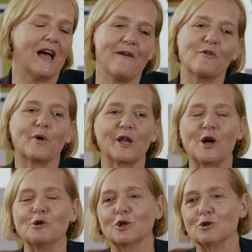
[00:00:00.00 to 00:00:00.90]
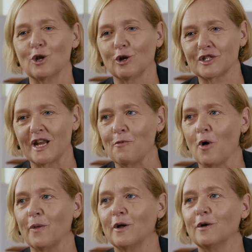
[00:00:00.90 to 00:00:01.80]
Everybody knows who's lost
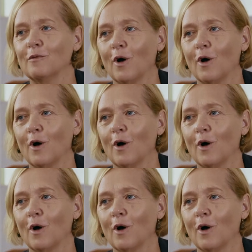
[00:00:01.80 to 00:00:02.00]
anyone that